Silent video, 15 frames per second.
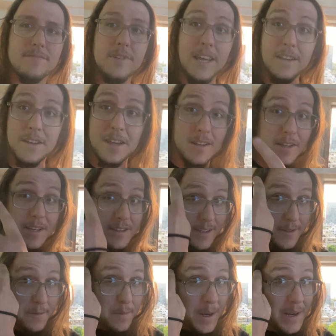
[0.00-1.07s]
yeah, look at look at
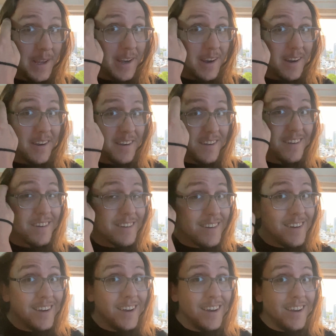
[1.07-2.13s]
this right here.
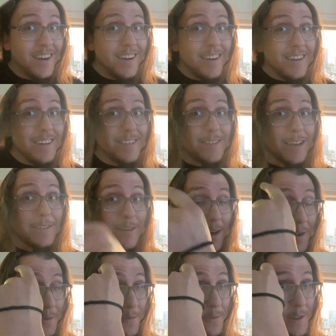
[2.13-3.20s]
See, it's
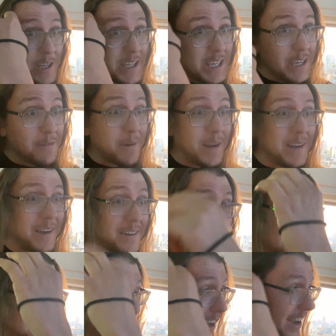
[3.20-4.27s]
all flicky right here on
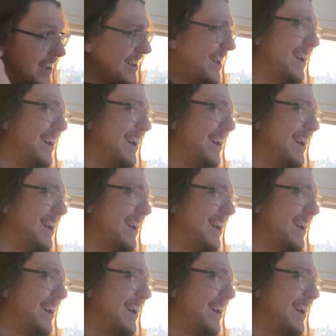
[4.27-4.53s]
the side.